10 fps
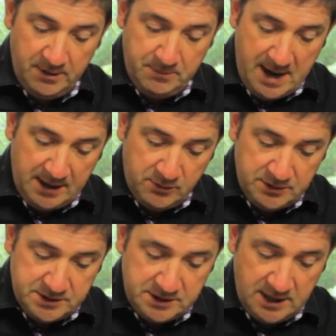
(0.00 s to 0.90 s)

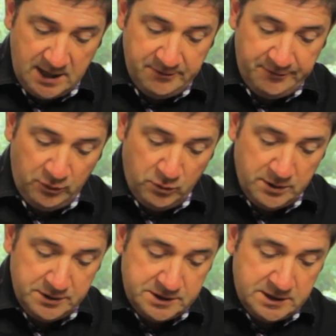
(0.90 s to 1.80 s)
backwards and
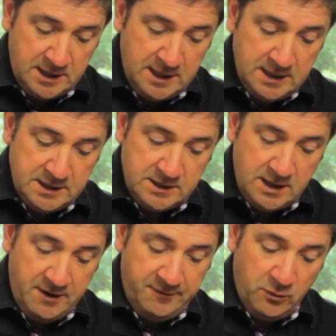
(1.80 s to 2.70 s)
forwards, so
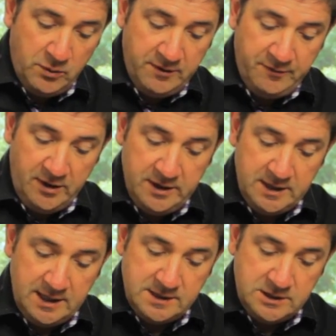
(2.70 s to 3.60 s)
therefore what you find is,